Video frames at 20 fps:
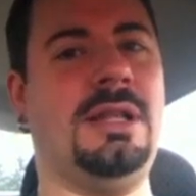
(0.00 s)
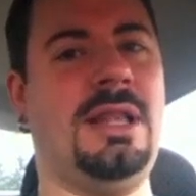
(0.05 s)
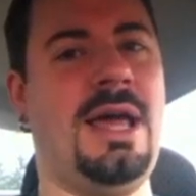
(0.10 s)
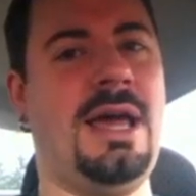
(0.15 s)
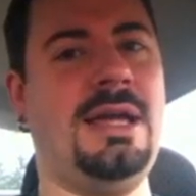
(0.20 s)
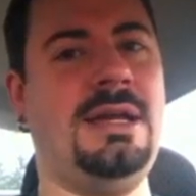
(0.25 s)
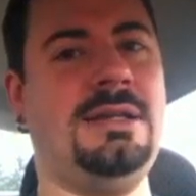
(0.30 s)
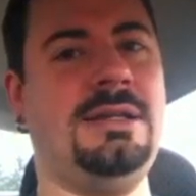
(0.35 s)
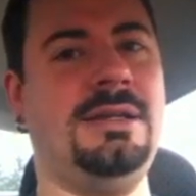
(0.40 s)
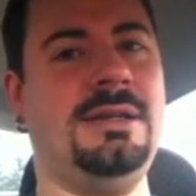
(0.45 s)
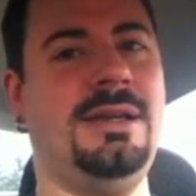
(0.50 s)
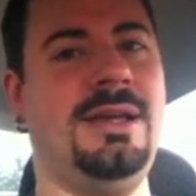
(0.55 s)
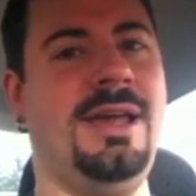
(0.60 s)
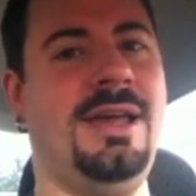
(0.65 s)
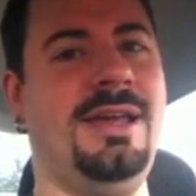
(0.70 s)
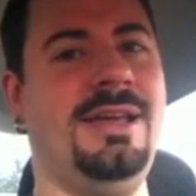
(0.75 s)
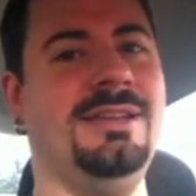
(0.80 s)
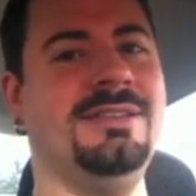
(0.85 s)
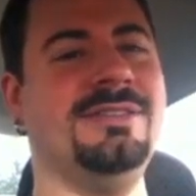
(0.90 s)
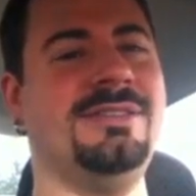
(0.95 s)
delight
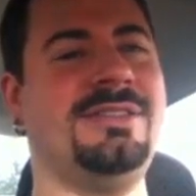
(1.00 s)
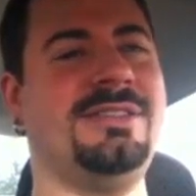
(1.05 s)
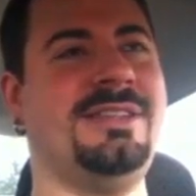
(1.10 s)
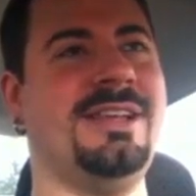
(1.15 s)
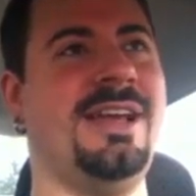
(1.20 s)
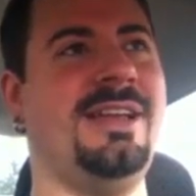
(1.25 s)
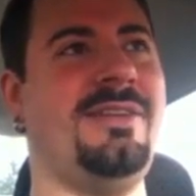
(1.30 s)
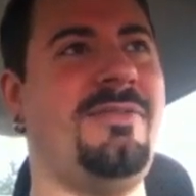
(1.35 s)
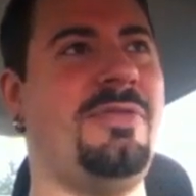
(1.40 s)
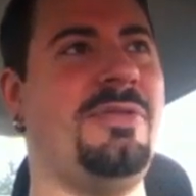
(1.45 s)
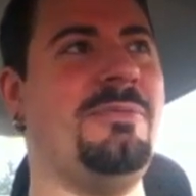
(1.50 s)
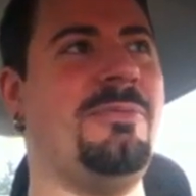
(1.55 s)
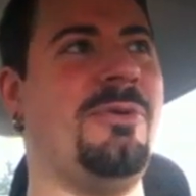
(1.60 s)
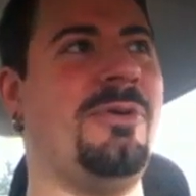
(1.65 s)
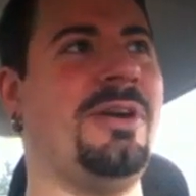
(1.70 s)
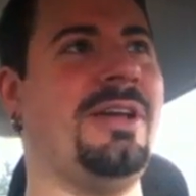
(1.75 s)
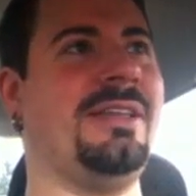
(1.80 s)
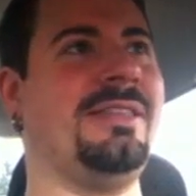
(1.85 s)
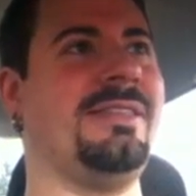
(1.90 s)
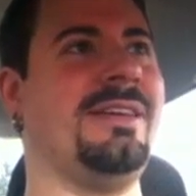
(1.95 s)
instead of the
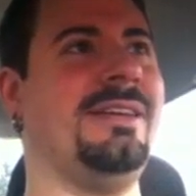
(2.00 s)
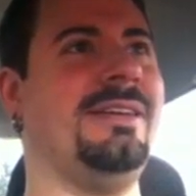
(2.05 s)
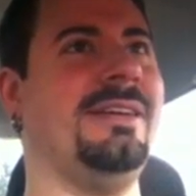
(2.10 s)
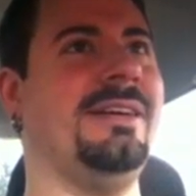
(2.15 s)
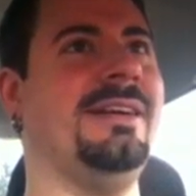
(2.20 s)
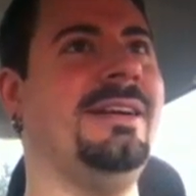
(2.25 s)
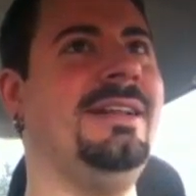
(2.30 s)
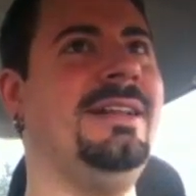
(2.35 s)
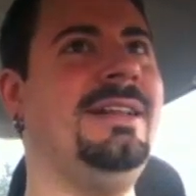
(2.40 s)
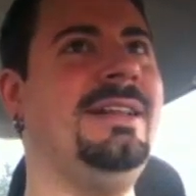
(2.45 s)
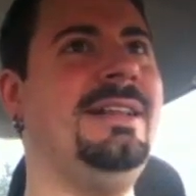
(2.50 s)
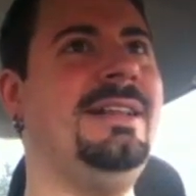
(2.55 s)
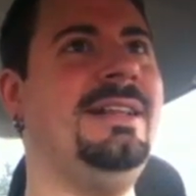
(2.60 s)
morning thunder.